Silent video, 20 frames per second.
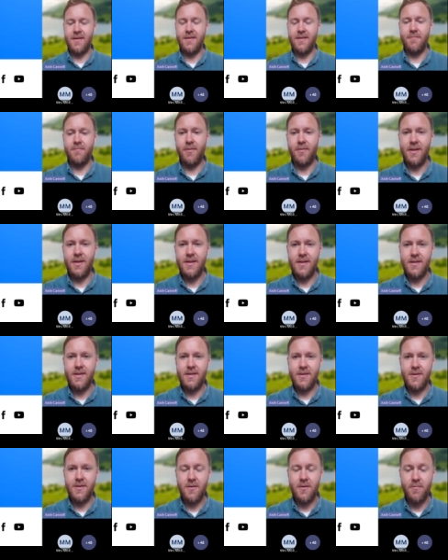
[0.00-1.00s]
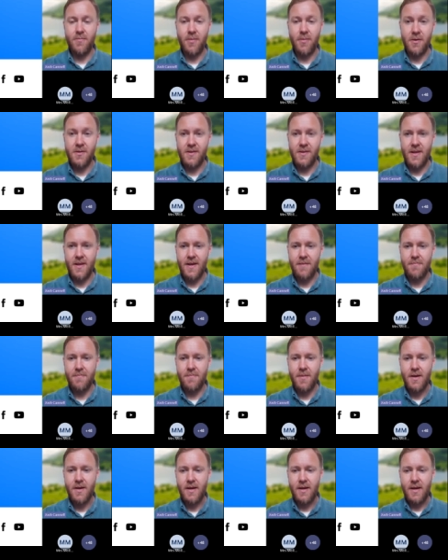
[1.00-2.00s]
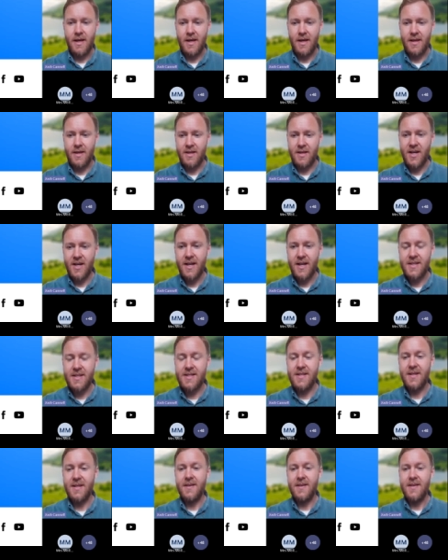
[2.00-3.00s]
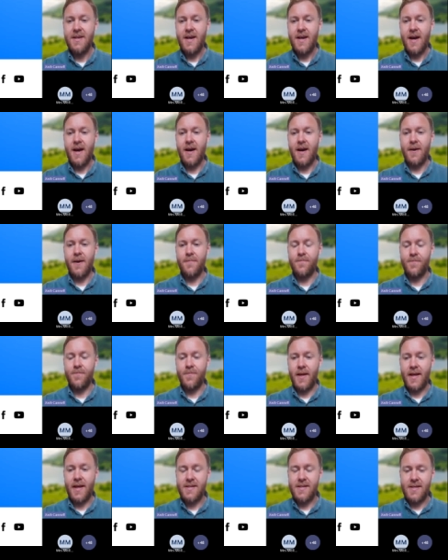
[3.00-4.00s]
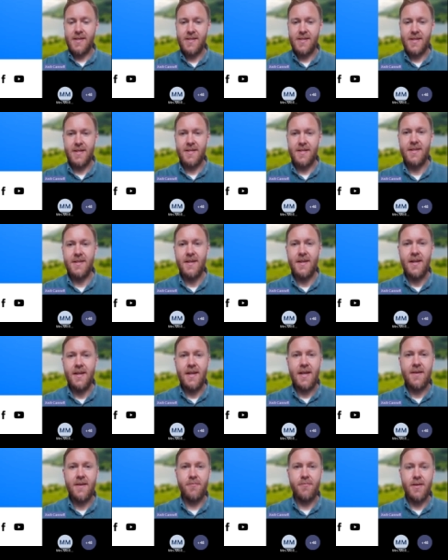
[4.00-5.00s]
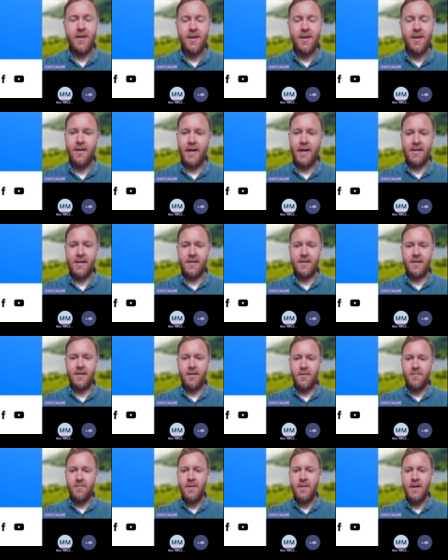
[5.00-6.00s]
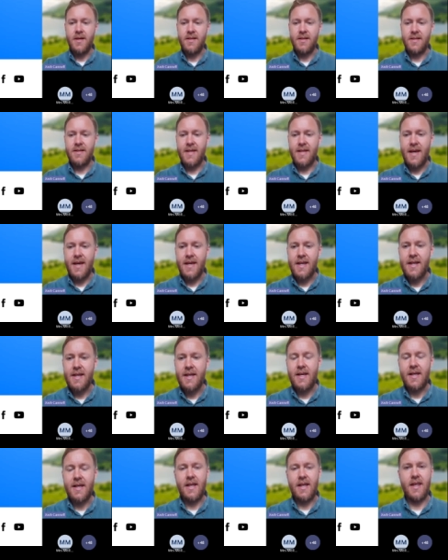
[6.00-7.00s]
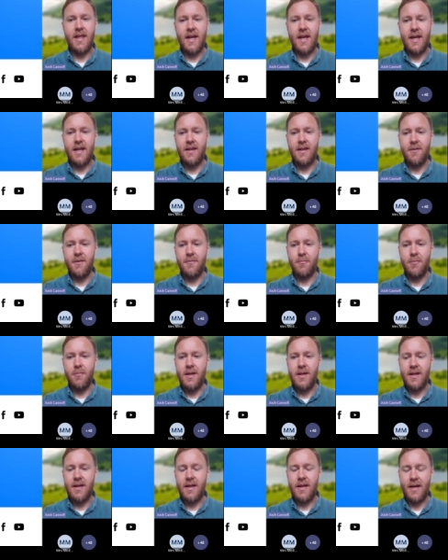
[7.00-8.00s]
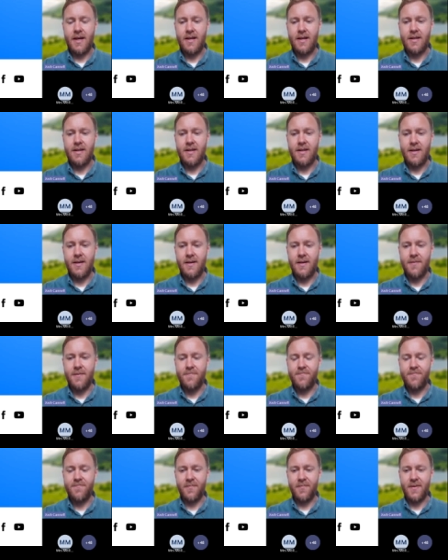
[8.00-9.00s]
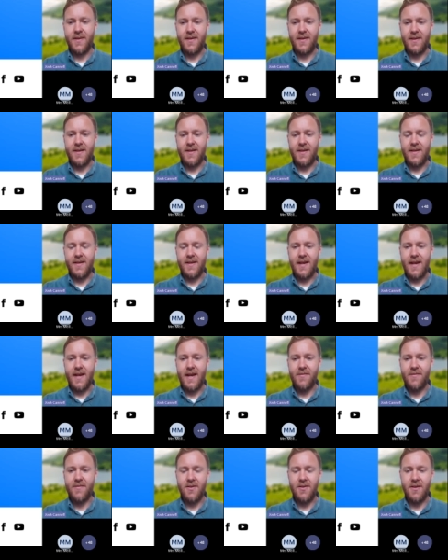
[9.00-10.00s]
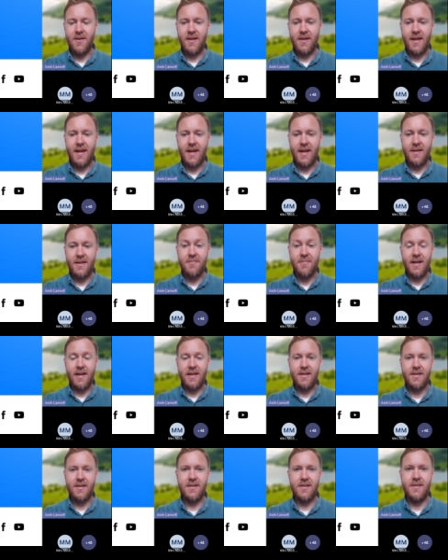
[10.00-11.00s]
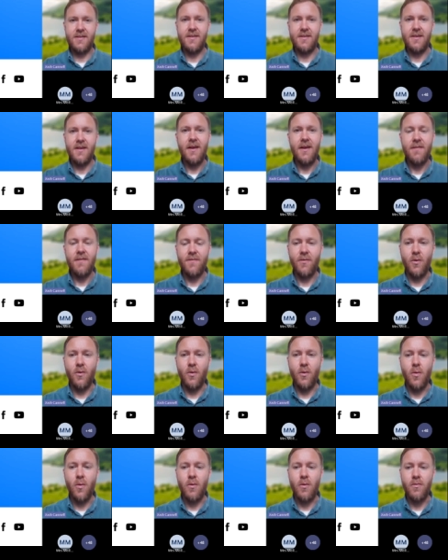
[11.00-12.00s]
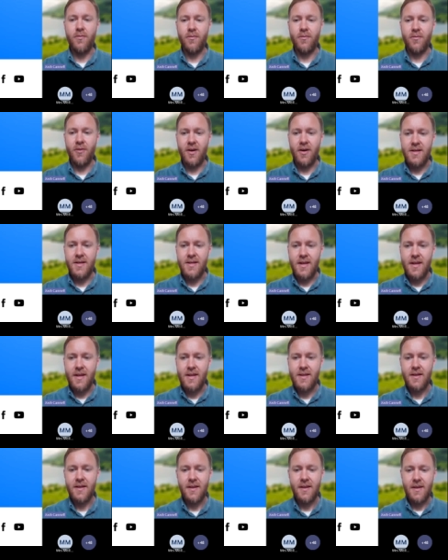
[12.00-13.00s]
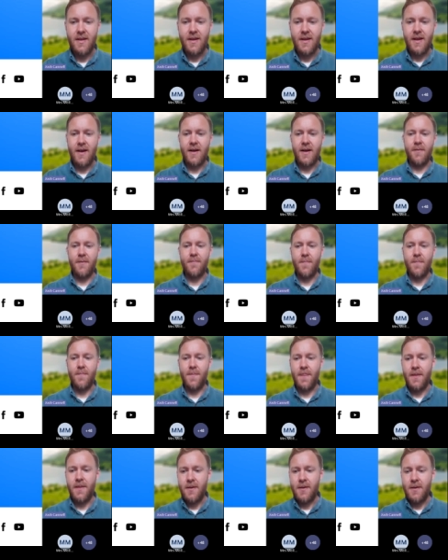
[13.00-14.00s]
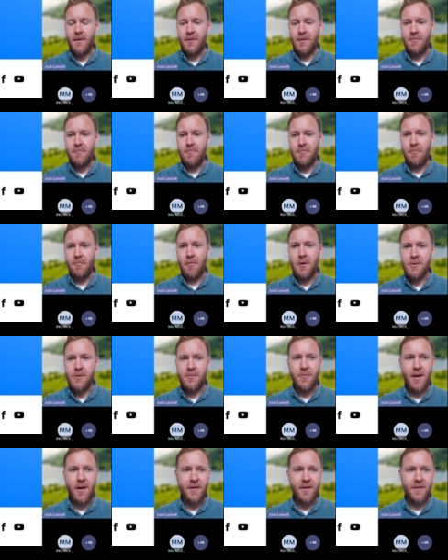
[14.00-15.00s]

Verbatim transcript: then please do post them in the chat. Um, as I said, if we can't answer them today, then we can um, uh, have a look at getting them answered for Friday. Um, whilst we're